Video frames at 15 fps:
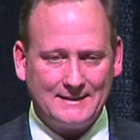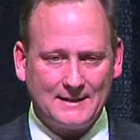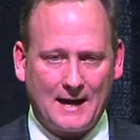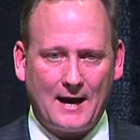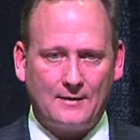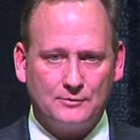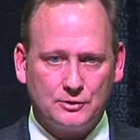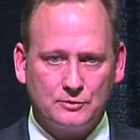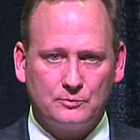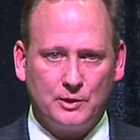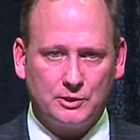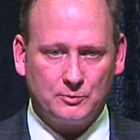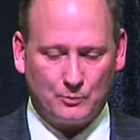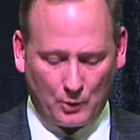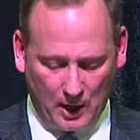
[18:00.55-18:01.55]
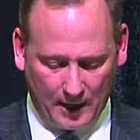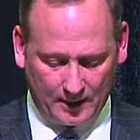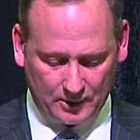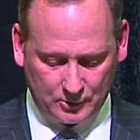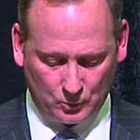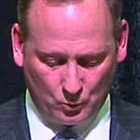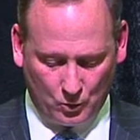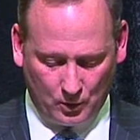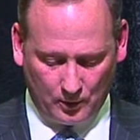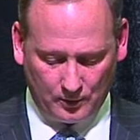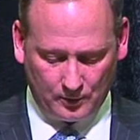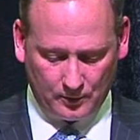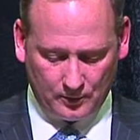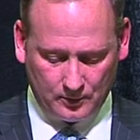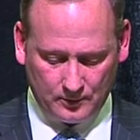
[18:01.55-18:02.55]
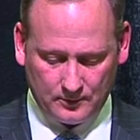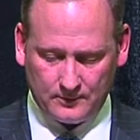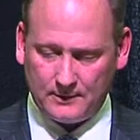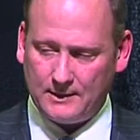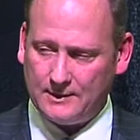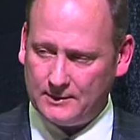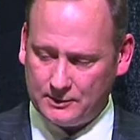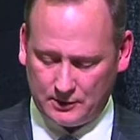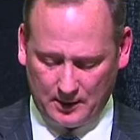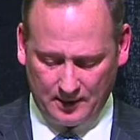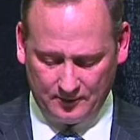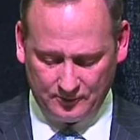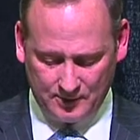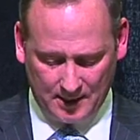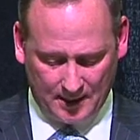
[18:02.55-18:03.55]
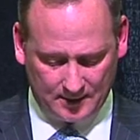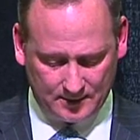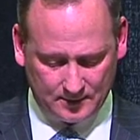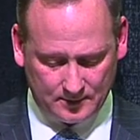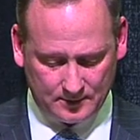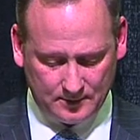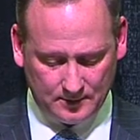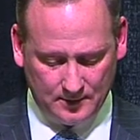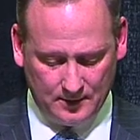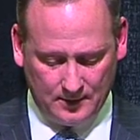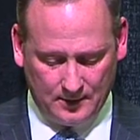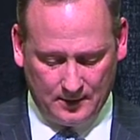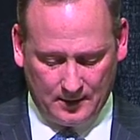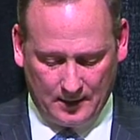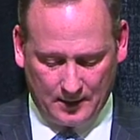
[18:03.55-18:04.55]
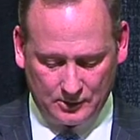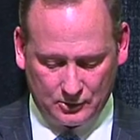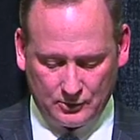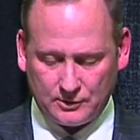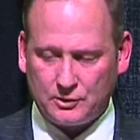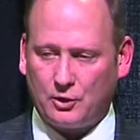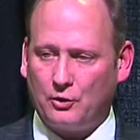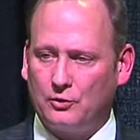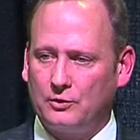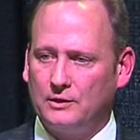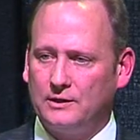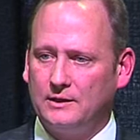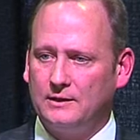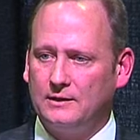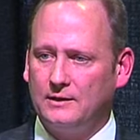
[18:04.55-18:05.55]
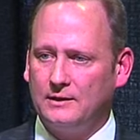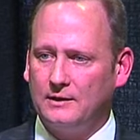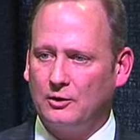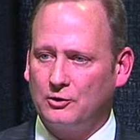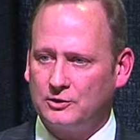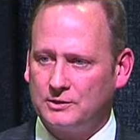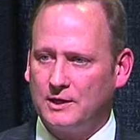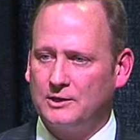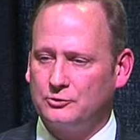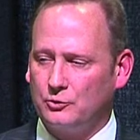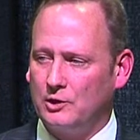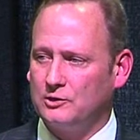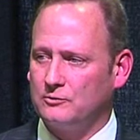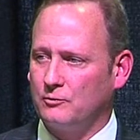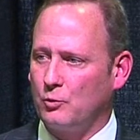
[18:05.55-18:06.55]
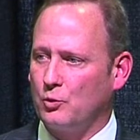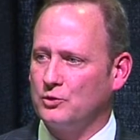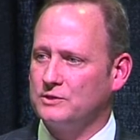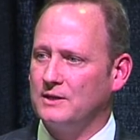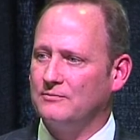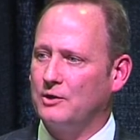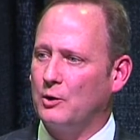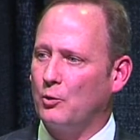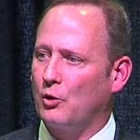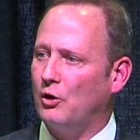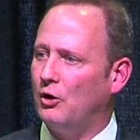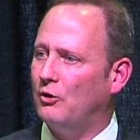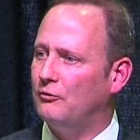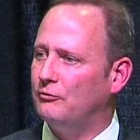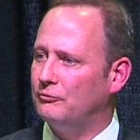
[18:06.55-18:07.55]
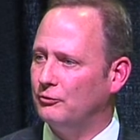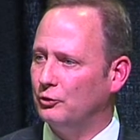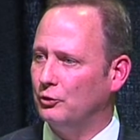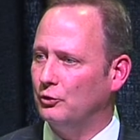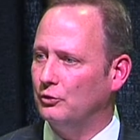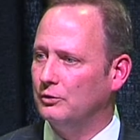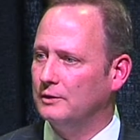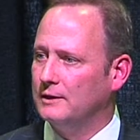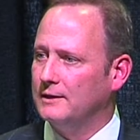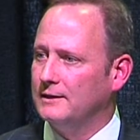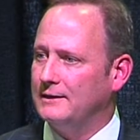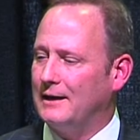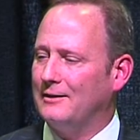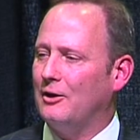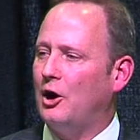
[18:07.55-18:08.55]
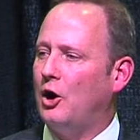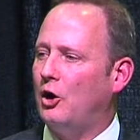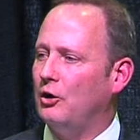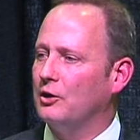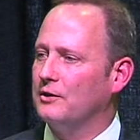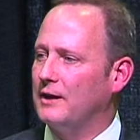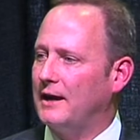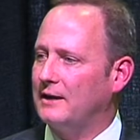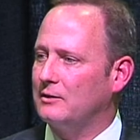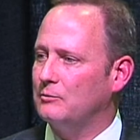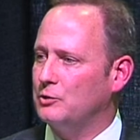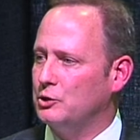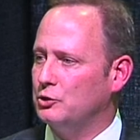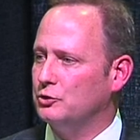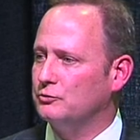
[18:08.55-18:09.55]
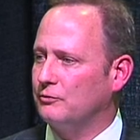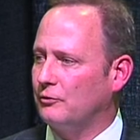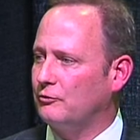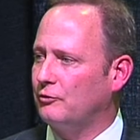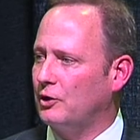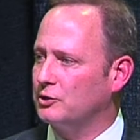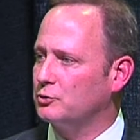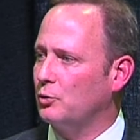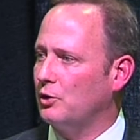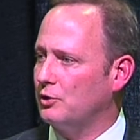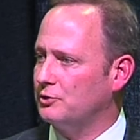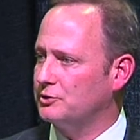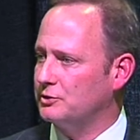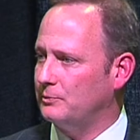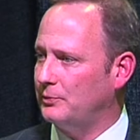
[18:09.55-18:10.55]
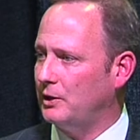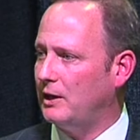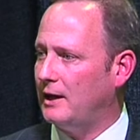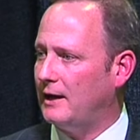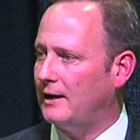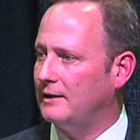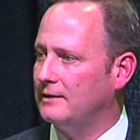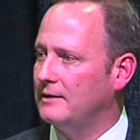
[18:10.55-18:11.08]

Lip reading: times as much brackish water in the state of Texas as there is currently in our state's reservoirs if they were all full. Now, not all of that could be used for freshwater supply,